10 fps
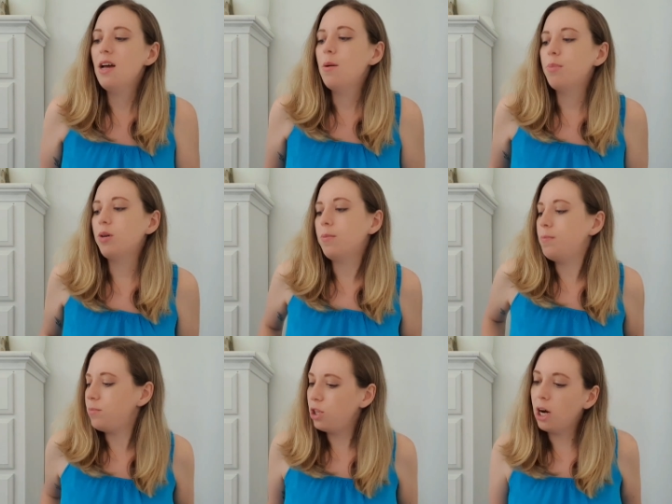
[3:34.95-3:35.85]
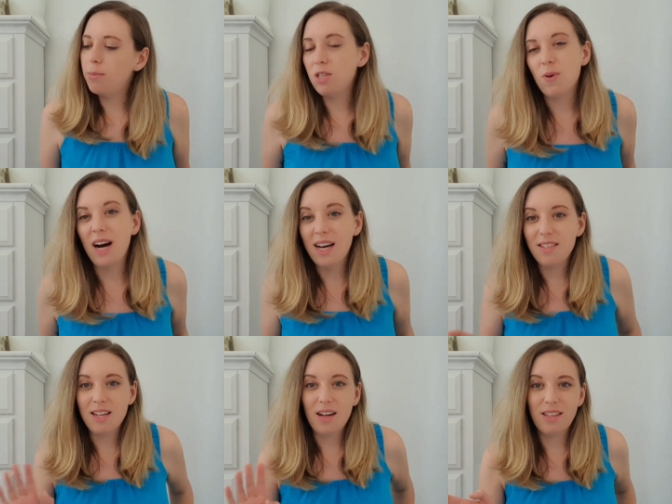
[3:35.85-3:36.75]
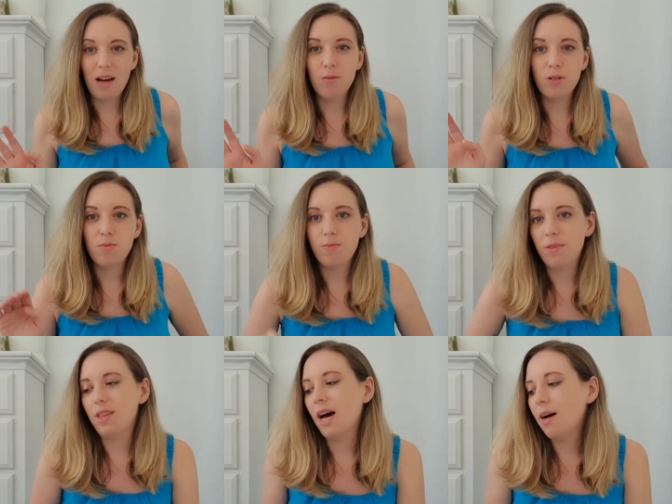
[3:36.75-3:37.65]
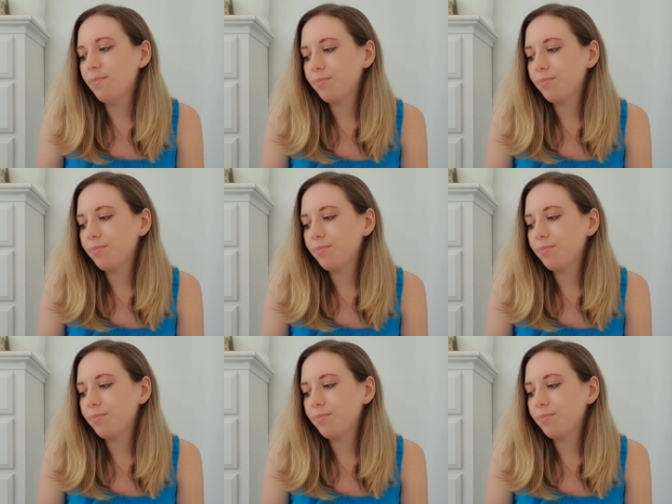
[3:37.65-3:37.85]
But jammies wise, that was that.